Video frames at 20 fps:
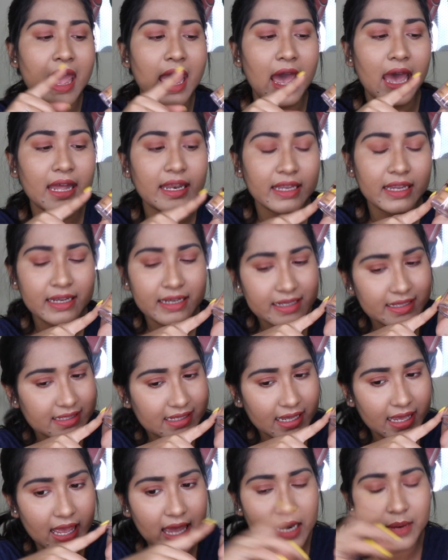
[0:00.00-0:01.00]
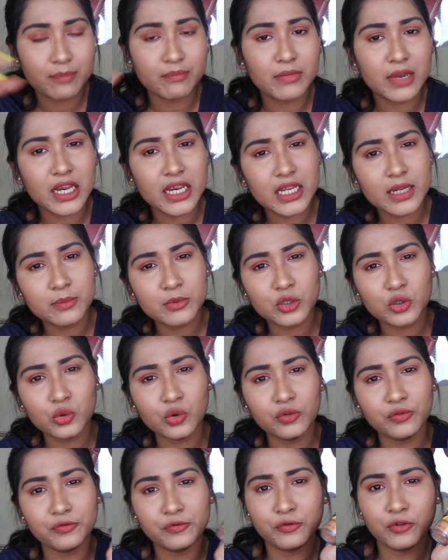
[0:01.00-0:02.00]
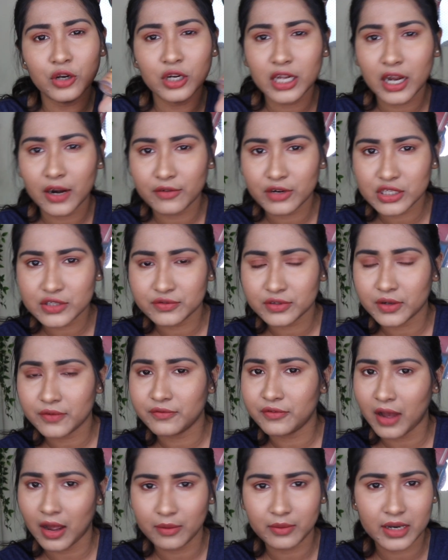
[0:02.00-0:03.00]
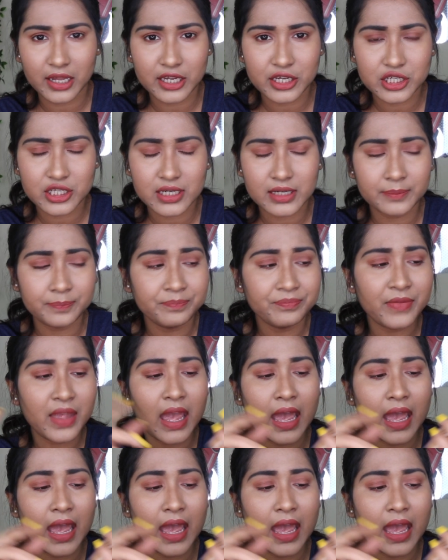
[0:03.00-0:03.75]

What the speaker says: And it is again a medium to full coverage foundation,